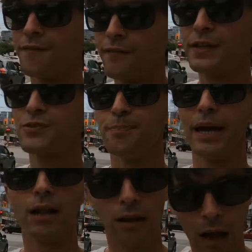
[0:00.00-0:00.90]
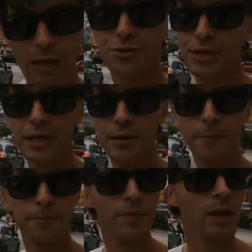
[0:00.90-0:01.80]
if it's male laundry,
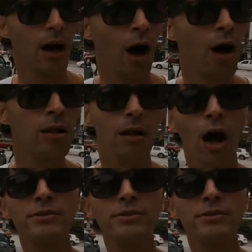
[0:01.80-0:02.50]
I'll